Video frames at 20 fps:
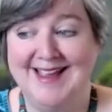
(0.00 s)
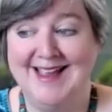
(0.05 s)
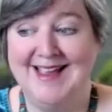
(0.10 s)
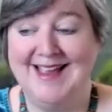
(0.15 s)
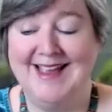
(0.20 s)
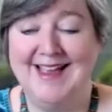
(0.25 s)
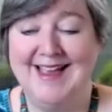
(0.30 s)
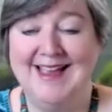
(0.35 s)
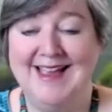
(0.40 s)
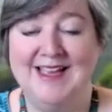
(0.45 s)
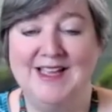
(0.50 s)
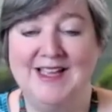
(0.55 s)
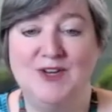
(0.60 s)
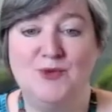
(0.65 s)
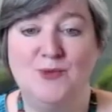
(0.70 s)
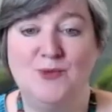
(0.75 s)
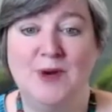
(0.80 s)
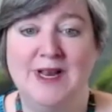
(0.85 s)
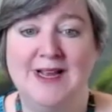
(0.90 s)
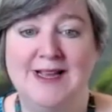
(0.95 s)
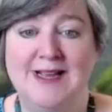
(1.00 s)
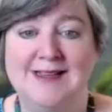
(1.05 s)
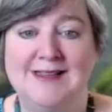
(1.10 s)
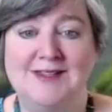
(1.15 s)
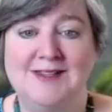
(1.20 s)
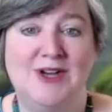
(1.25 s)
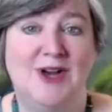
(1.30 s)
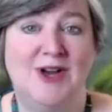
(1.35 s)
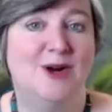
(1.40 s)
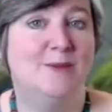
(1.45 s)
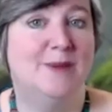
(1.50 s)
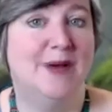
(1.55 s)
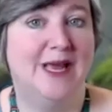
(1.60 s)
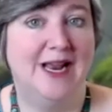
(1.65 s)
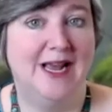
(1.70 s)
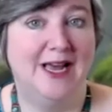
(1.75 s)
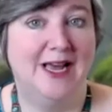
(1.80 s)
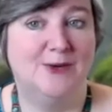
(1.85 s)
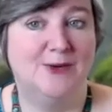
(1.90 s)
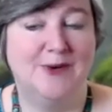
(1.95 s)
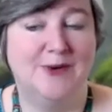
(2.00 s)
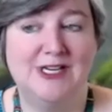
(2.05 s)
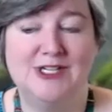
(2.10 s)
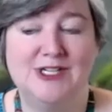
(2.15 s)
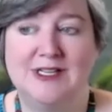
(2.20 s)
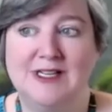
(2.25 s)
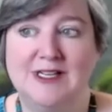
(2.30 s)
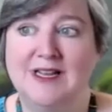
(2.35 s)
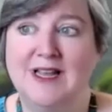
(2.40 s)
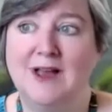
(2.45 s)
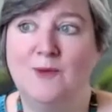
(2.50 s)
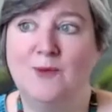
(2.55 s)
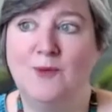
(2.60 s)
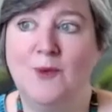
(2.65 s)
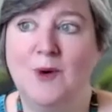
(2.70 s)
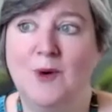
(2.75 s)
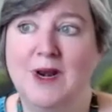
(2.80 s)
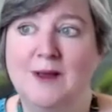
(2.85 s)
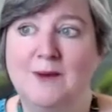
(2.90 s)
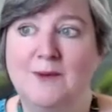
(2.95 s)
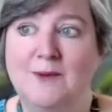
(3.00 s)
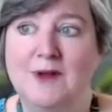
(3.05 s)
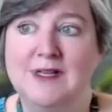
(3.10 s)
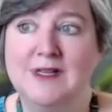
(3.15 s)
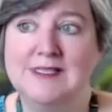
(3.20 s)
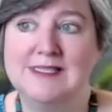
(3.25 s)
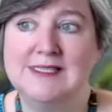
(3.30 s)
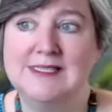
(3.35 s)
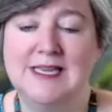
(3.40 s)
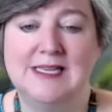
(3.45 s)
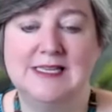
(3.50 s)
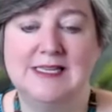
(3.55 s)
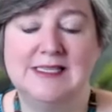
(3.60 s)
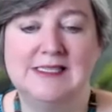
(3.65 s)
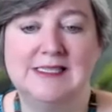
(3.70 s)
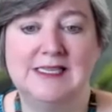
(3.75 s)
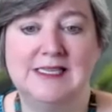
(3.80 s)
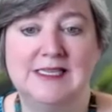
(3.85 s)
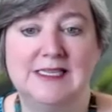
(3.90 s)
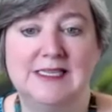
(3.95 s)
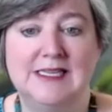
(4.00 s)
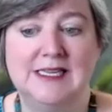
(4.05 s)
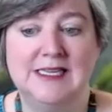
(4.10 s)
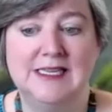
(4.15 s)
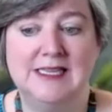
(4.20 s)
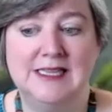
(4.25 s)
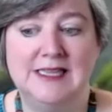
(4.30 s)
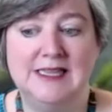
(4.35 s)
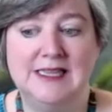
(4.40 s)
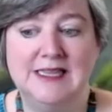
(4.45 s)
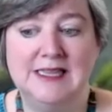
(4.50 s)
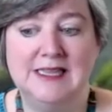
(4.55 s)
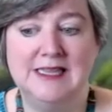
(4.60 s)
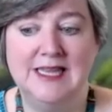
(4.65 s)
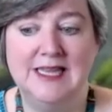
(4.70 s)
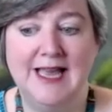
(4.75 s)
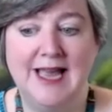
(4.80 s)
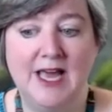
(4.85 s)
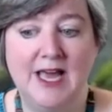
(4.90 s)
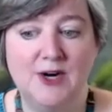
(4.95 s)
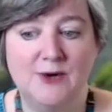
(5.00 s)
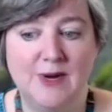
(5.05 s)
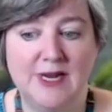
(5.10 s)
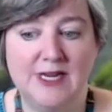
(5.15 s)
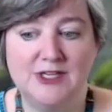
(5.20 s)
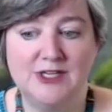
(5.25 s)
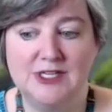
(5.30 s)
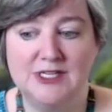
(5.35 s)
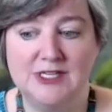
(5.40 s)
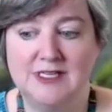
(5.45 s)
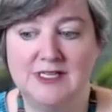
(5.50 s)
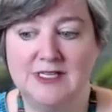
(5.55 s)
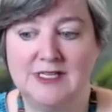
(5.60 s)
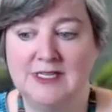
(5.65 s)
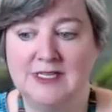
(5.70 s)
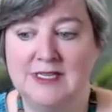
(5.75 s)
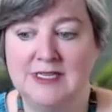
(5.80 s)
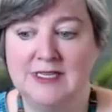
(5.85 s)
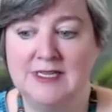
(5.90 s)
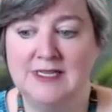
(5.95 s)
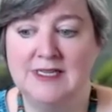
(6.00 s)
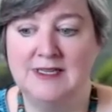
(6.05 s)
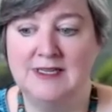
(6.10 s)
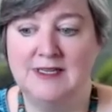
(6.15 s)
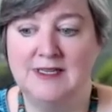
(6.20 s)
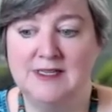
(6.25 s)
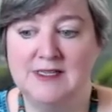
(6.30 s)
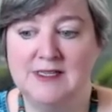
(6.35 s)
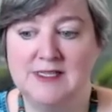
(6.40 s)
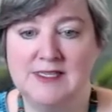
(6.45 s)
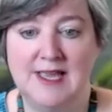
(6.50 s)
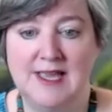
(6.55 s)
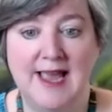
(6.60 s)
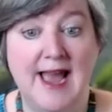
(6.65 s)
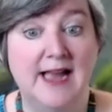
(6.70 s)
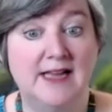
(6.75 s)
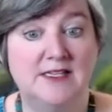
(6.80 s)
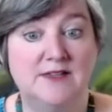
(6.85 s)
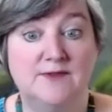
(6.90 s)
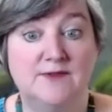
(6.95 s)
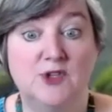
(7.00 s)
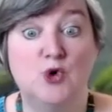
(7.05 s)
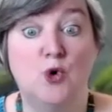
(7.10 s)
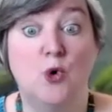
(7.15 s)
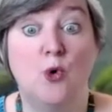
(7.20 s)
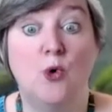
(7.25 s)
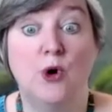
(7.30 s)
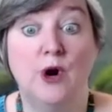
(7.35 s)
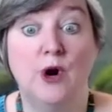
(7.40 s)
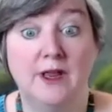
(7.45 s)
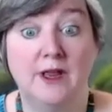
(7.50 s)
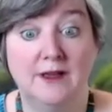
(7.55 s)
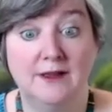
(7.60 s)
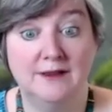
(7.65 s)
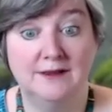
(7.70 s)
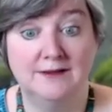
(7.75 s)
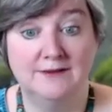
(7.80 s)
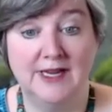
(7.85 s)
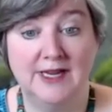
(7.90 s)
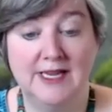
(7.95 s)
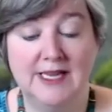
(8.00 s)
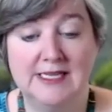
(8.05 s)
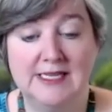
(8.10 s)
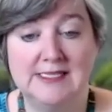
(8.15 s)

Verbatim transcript: And when I talk about adoration, what I want to say is that adoration is the act of adoring, right?